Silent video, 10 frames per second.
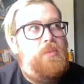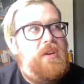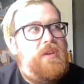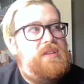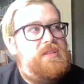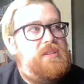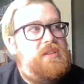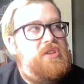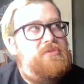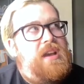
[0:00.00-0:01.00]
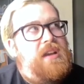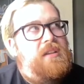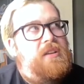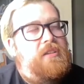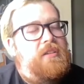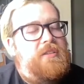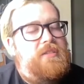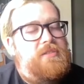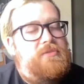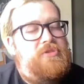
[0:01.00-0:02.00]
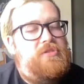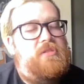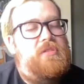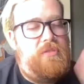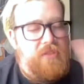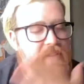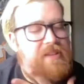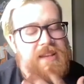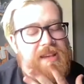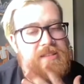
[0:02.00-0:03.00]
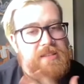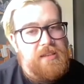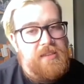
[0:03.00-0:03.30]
Whereas you get a lot of girls who just look fantastic.